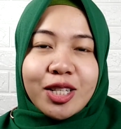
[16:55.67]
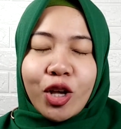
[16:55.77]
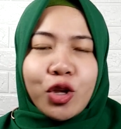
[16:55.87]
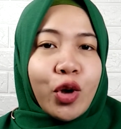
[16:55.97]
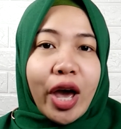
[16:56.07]
So
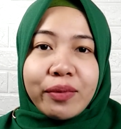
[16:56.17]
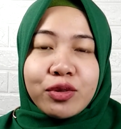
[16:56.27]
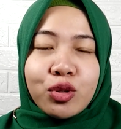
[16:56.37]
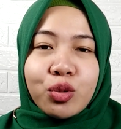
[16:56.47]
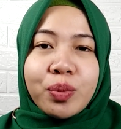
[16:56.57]
you have
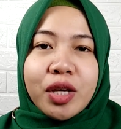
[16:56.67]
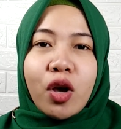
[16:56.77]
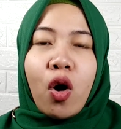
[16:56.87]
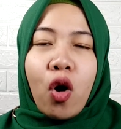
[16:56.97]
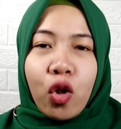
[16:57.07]
to be
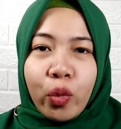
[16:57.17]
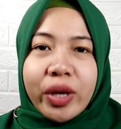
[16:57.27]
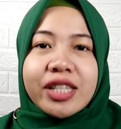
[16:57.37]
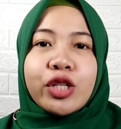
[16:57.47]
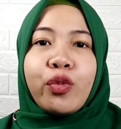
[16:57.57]

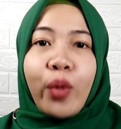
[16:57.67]
always